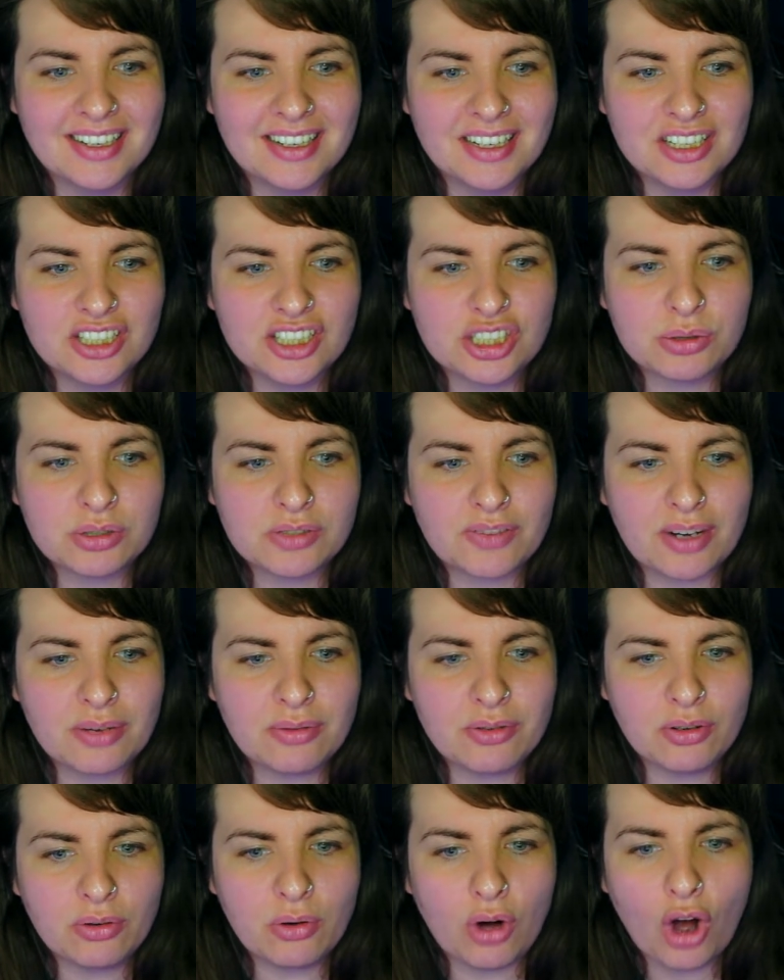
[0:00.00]
She was found
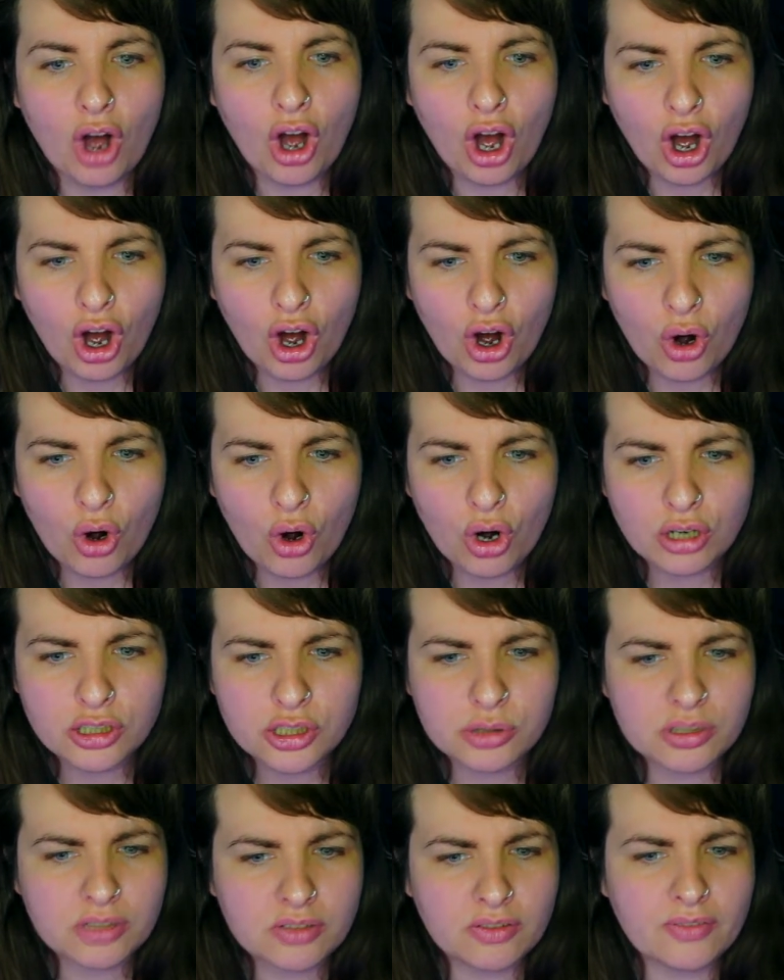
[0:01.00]
not. She
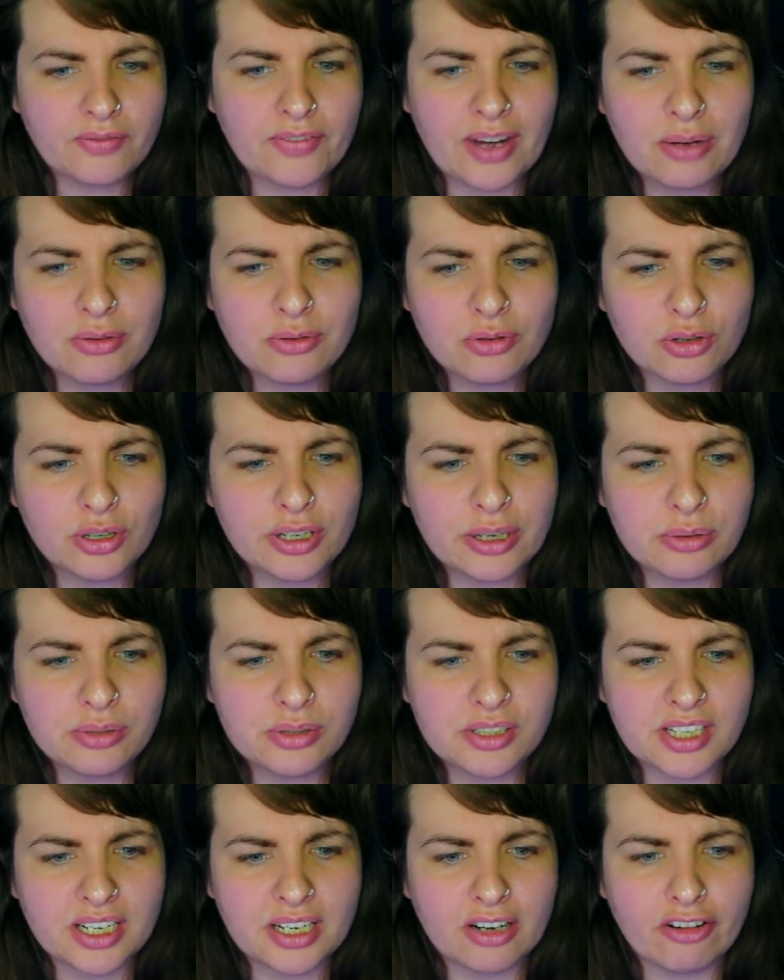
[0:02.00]
was found not
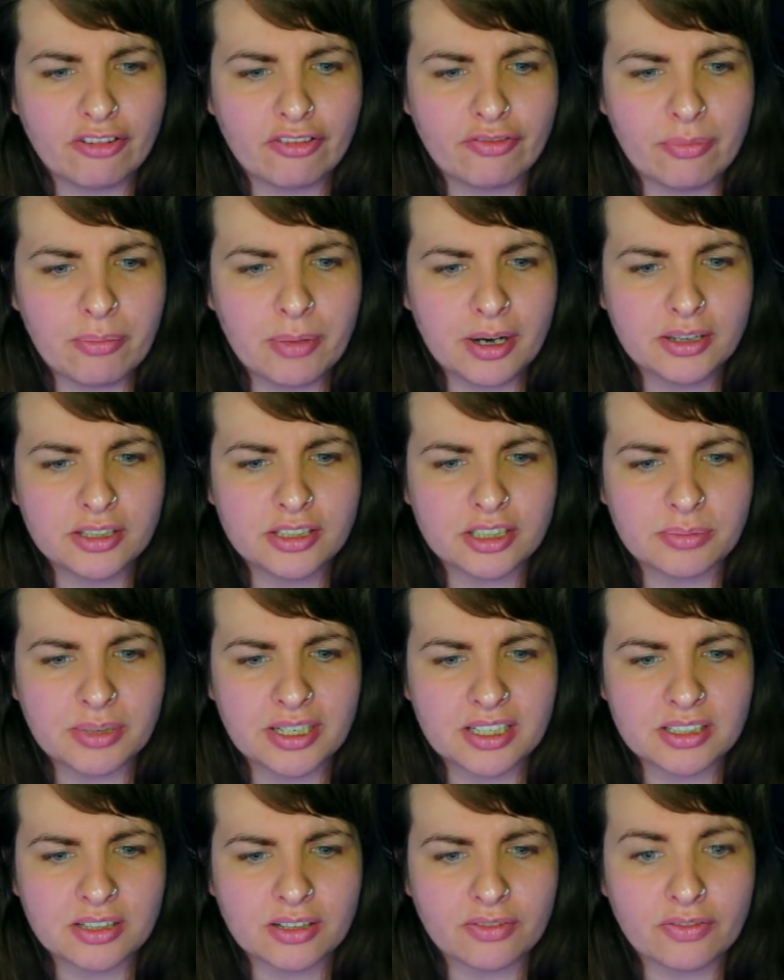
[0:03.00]
guilty of murder
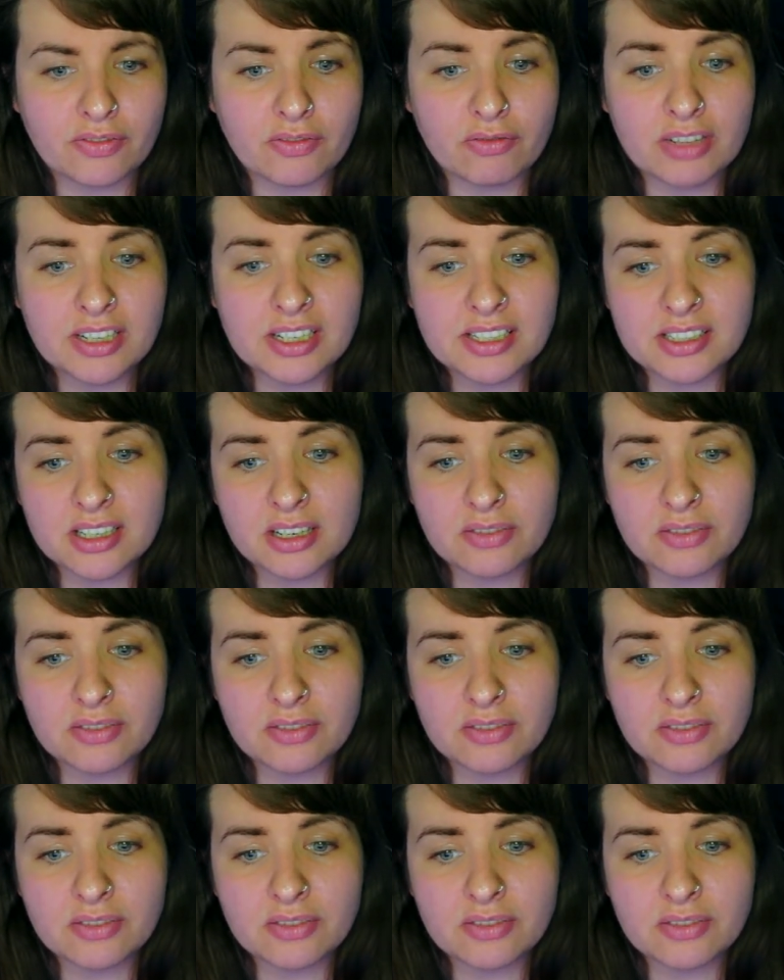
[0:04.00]
because of reason of